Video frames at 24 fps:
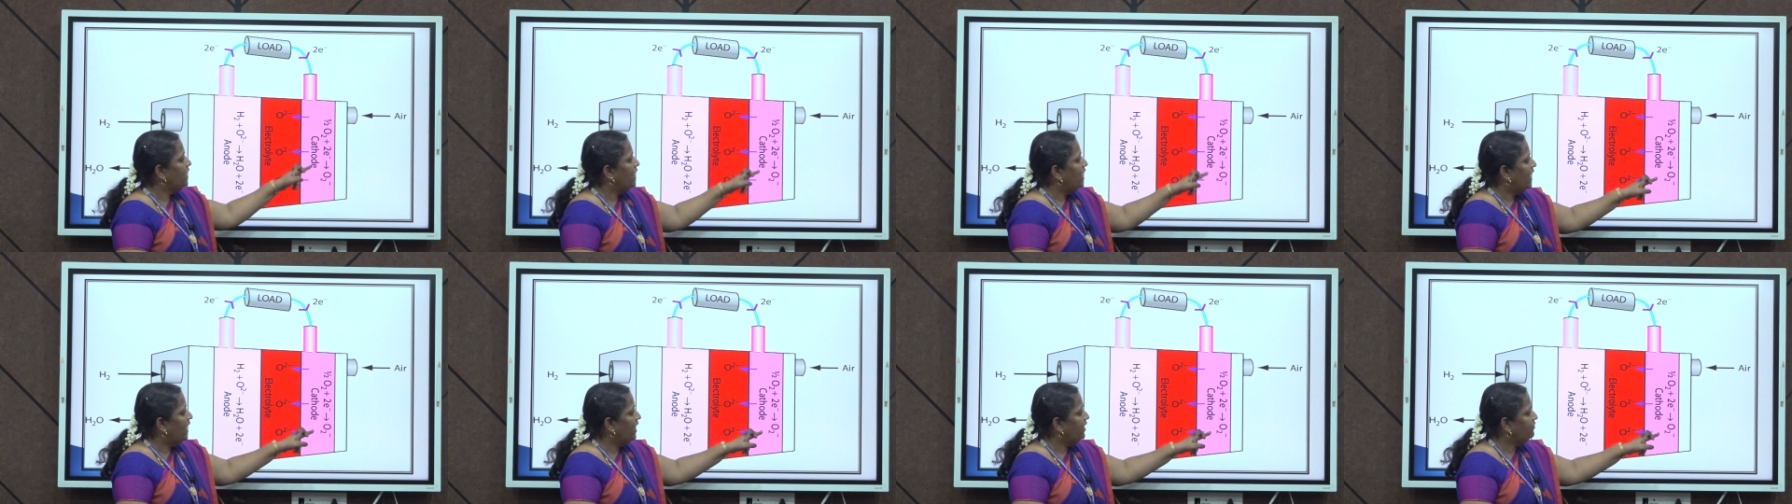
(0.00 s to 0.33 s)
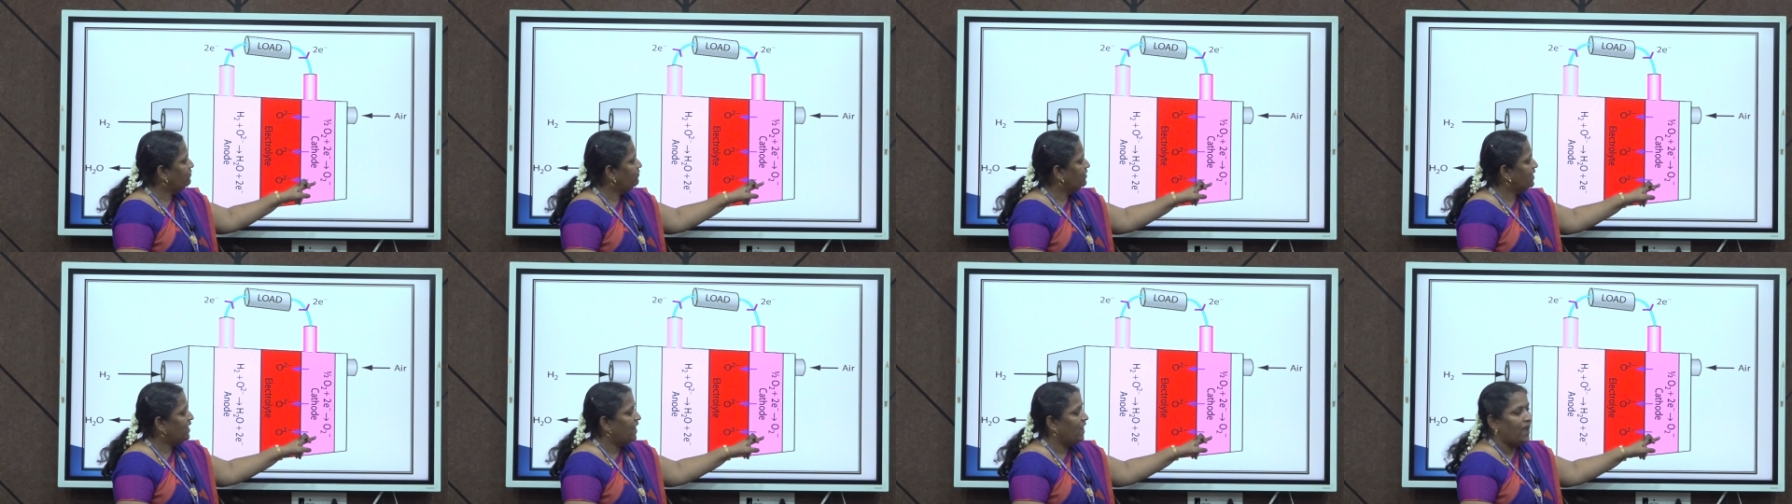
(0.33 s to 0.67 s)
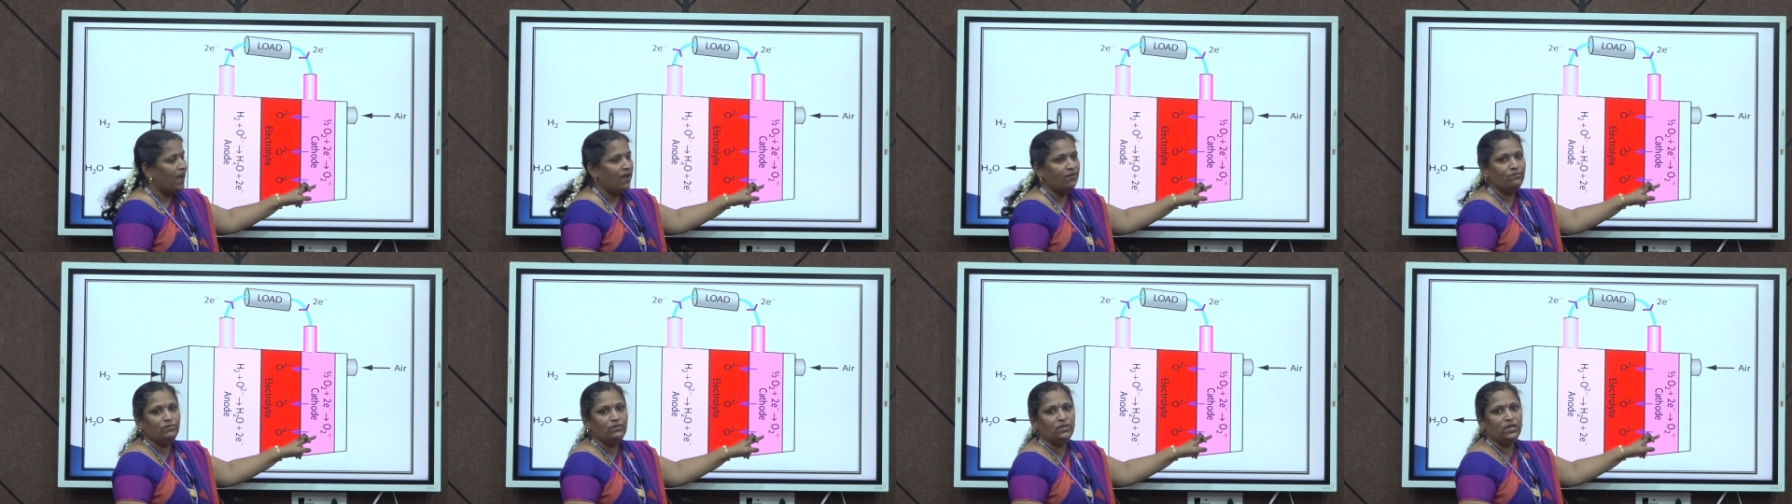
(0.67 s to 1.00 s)
and we
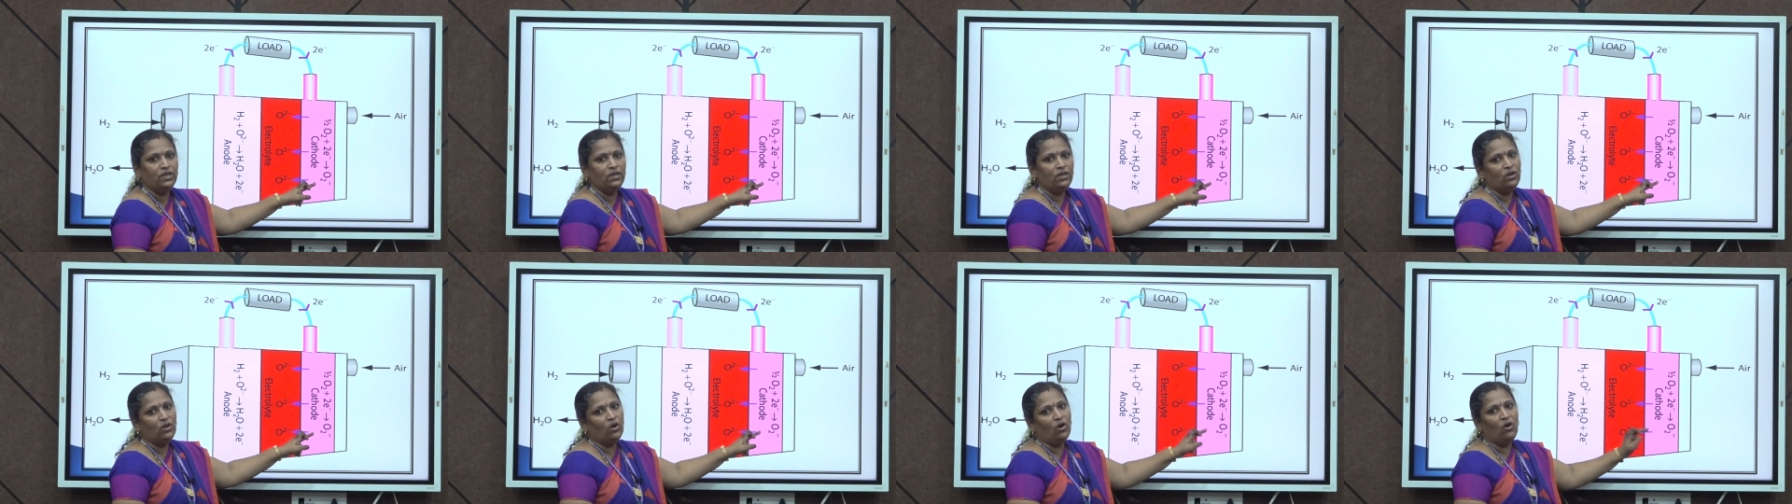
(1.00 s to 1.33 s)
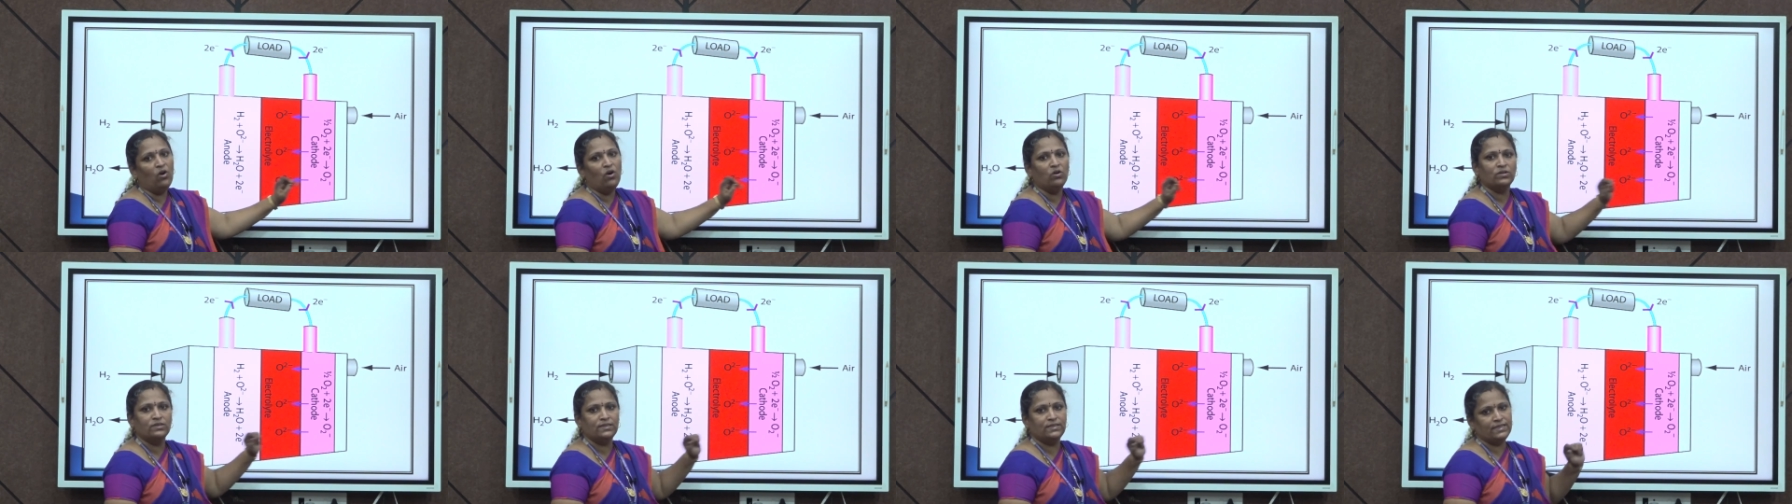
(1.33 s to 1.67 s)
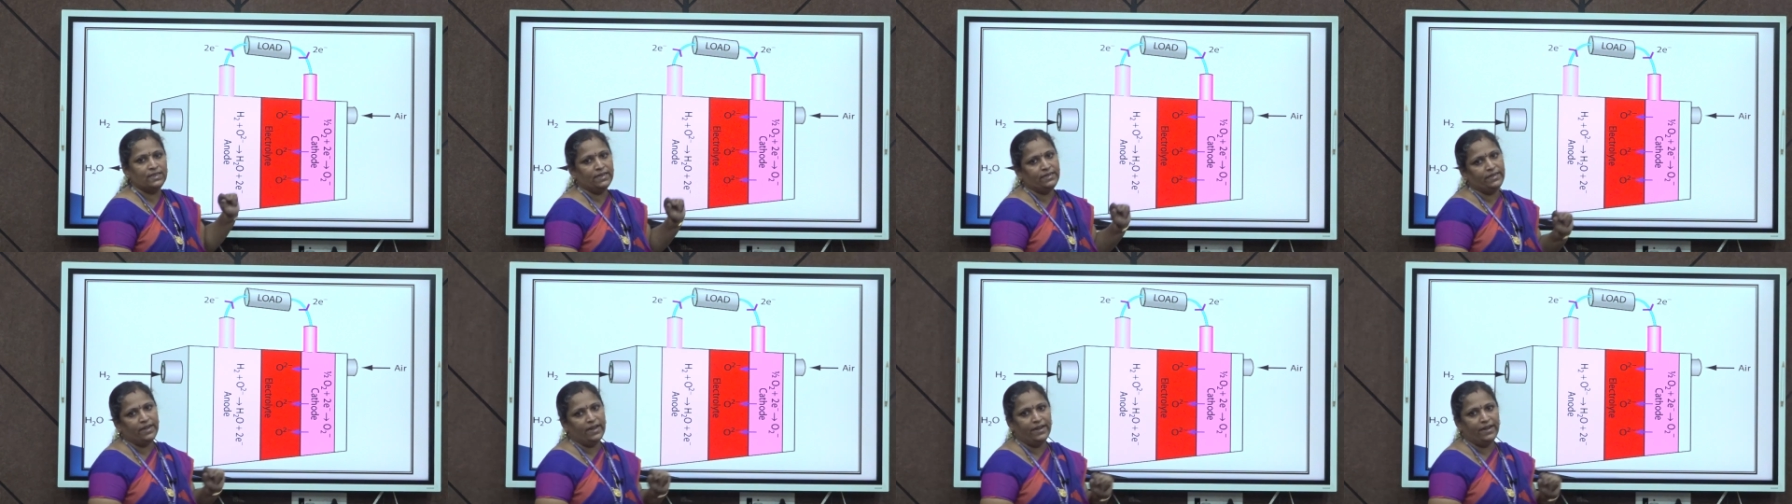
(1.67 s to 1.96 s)
have the oxide